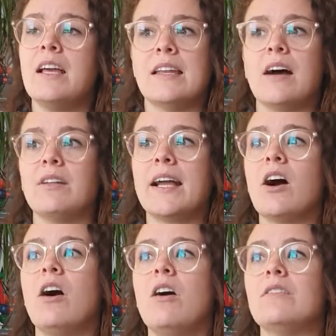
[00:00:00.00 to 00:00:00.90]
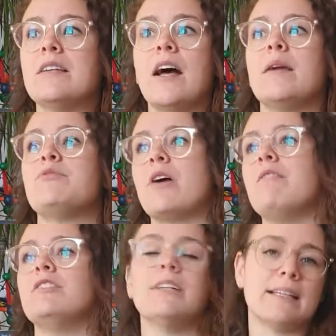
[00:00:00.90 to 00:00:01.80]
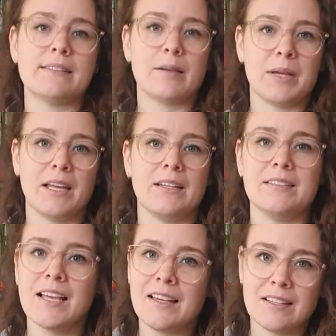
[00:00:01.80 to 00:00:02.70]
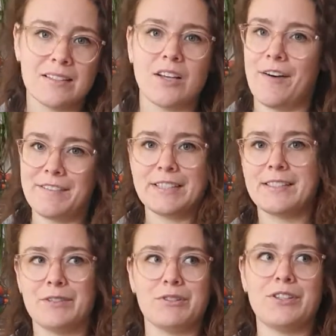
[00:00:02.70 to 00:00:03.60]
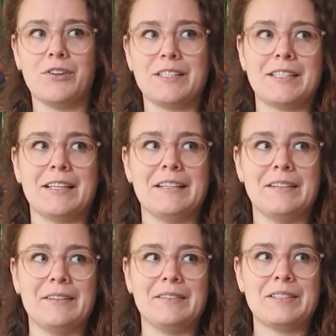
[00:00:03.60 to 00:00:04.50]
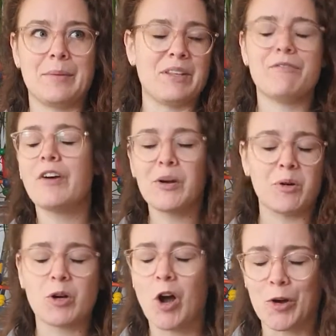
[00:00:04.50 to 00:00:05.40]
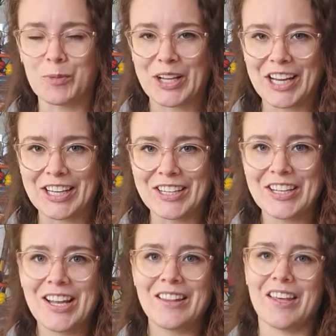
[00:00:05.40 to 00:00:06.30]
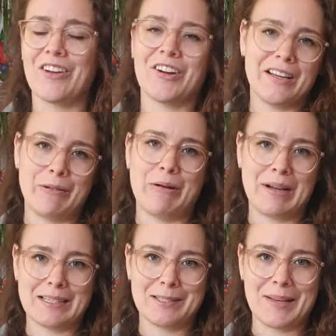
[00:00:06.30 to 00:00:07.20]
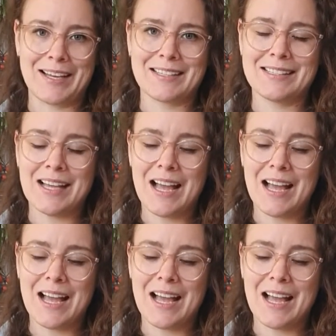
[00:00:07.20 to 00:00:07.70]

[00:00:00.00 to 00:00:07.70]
Now, like all time travel escapades, this obviously results in something far more complicated than our hero expects.